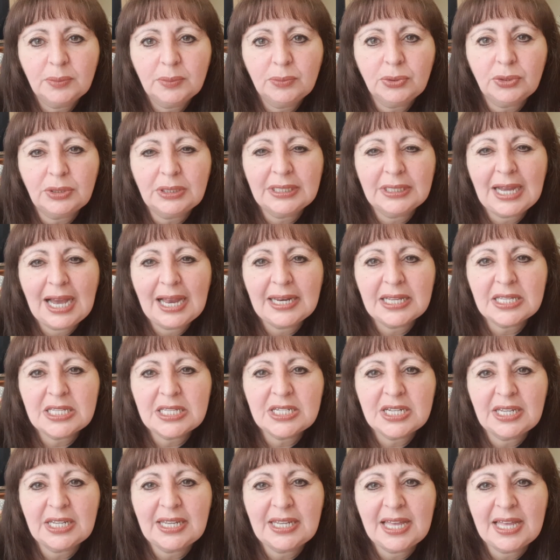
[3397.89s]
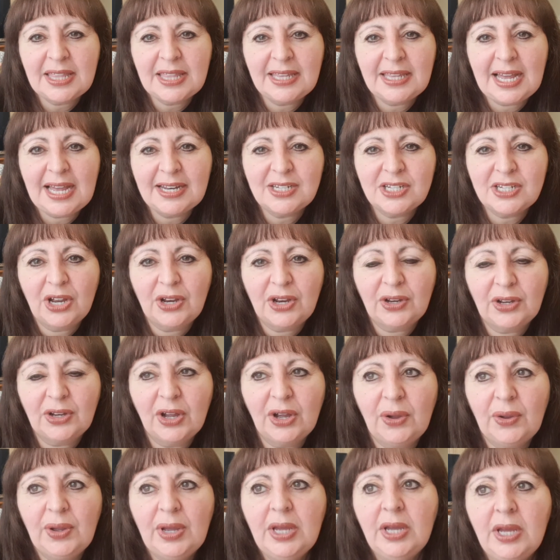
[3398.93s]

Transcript: put colours together that don't go.